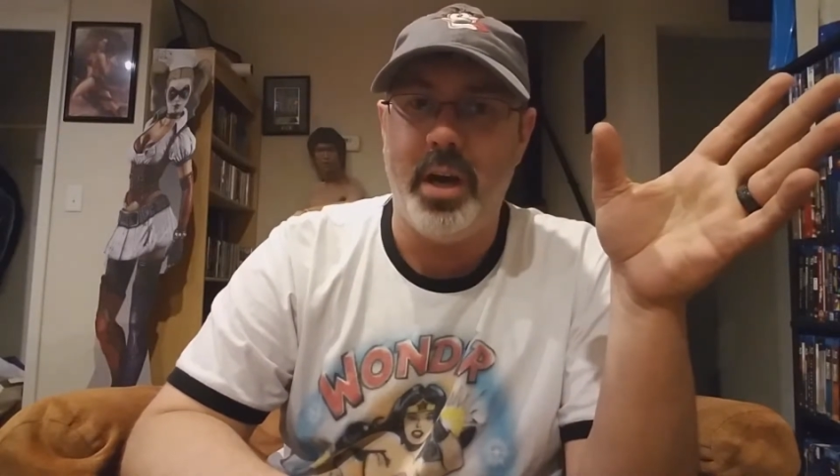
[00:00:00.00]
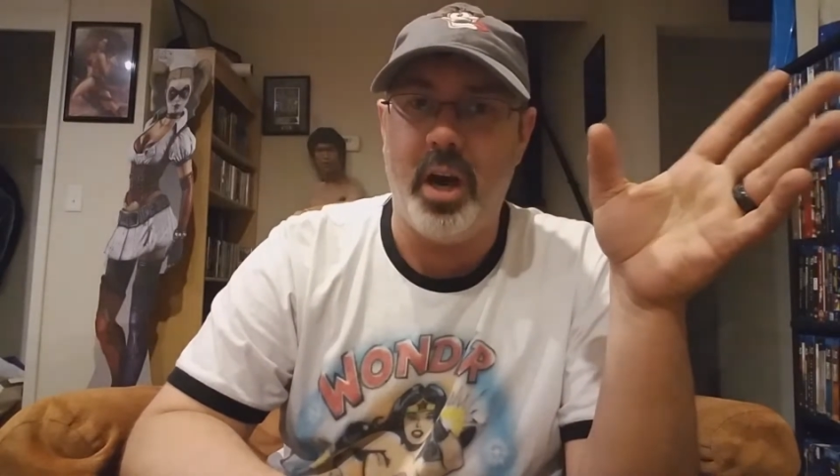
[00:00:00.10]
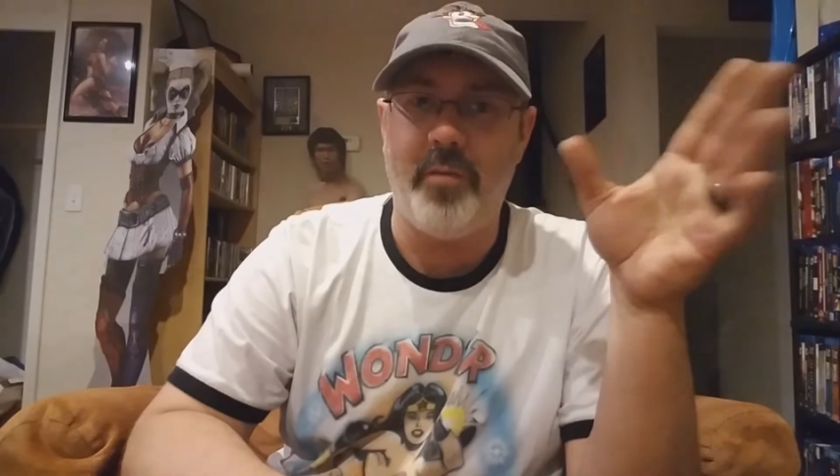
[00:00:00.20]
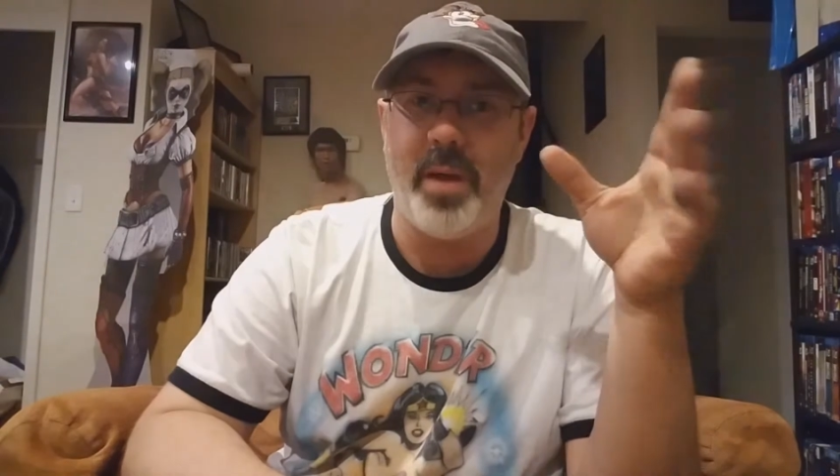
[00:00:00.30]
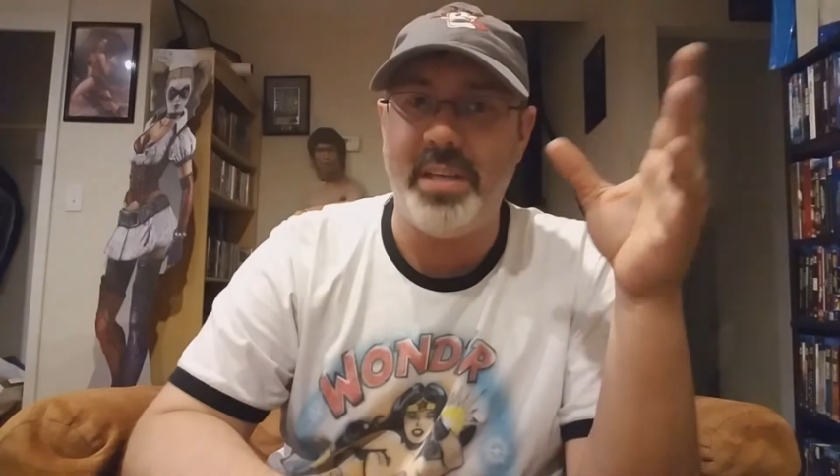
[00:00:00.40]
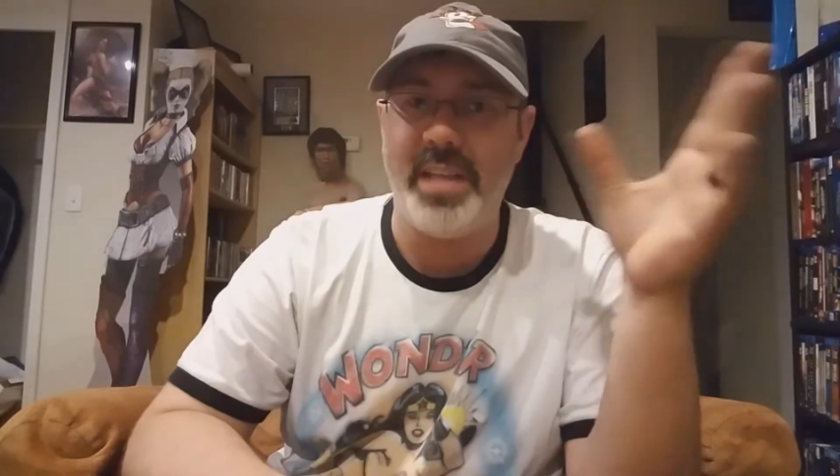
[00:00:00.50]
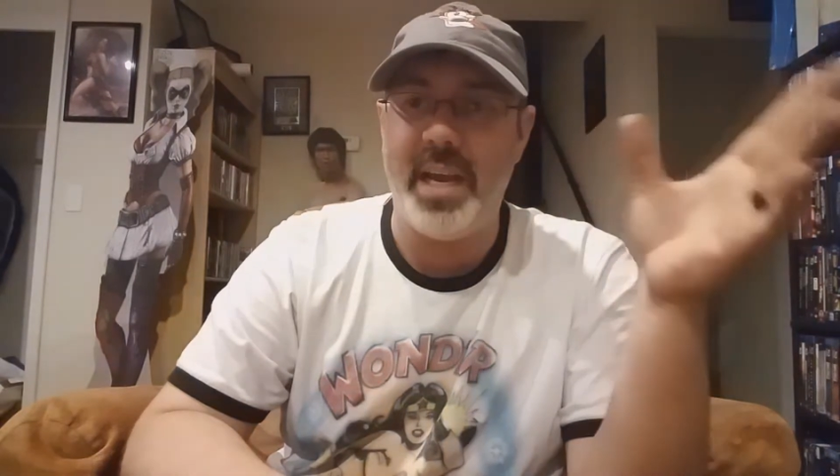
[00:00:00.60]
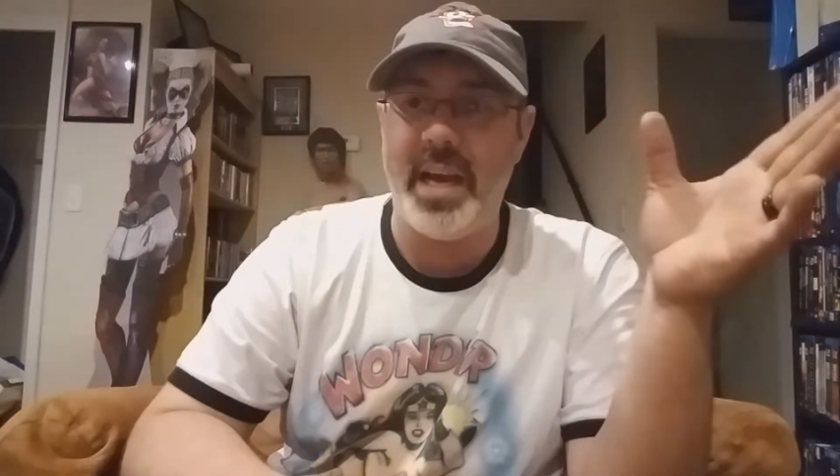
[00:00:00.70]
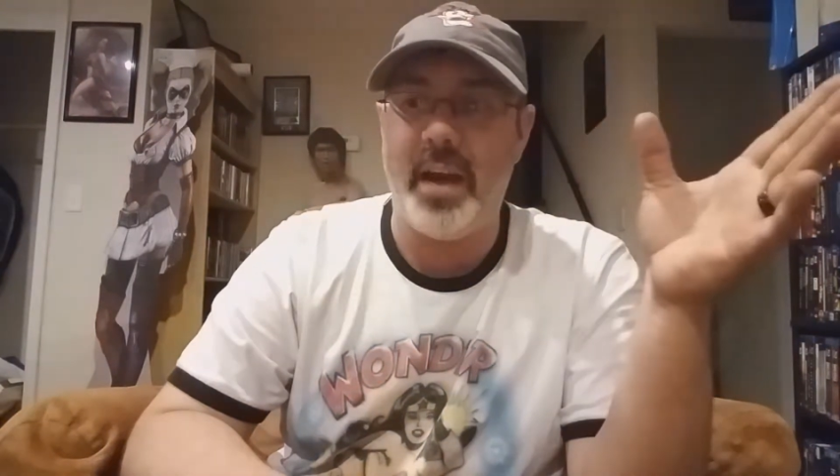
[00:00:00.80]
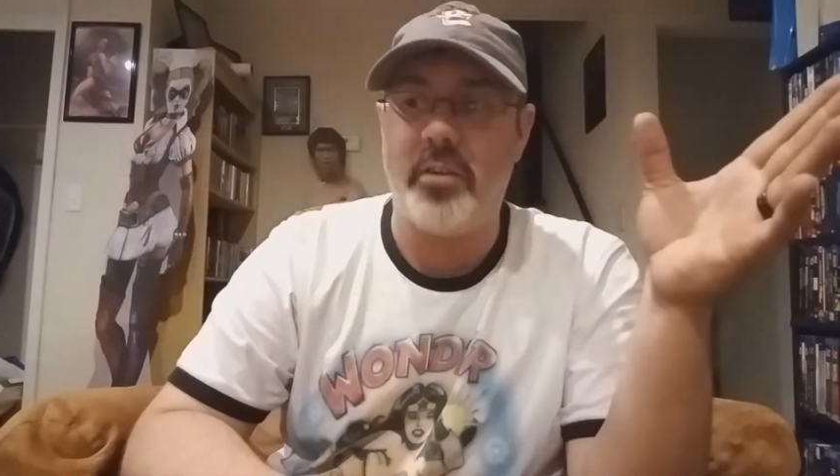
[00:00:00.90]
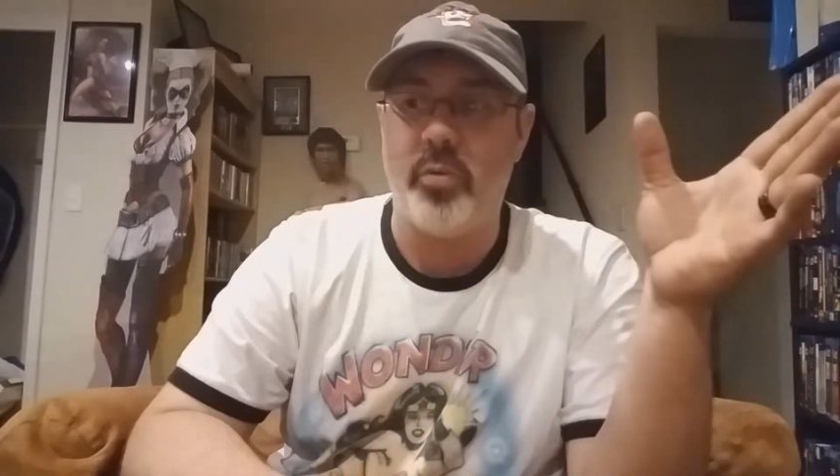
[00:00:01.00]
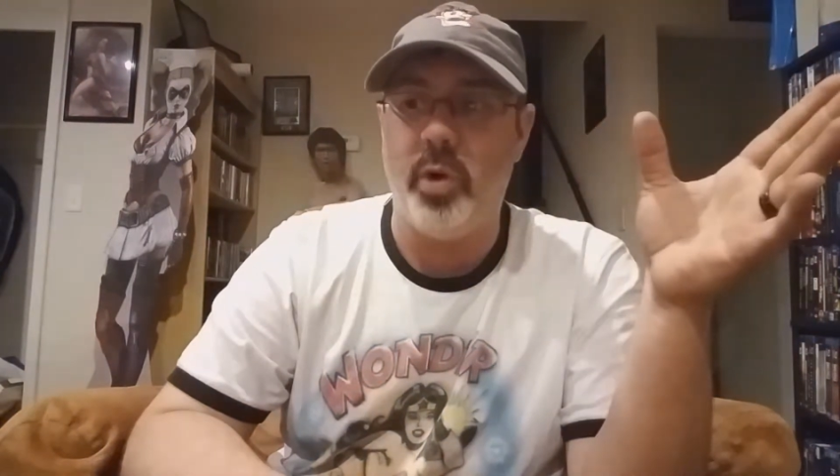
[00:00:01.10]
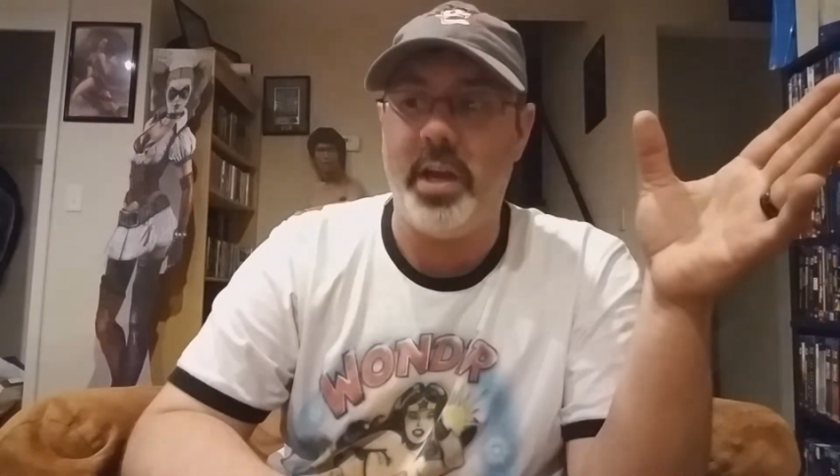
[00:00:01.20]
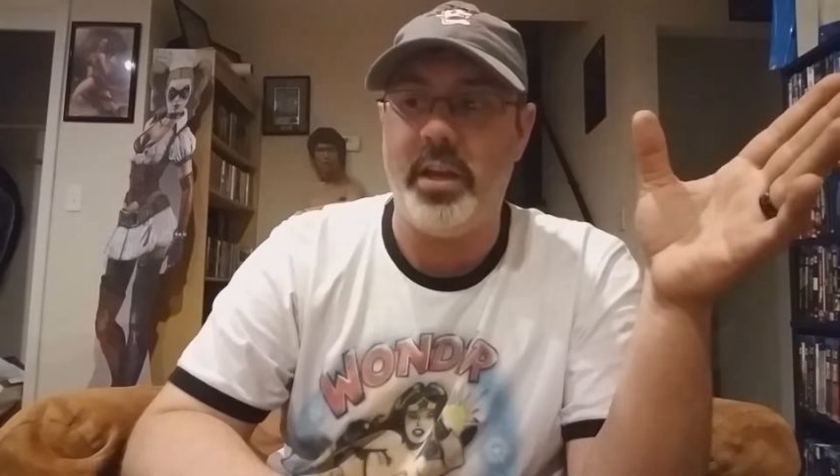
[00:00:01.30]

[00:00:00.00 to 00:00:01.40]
of my day out of the way.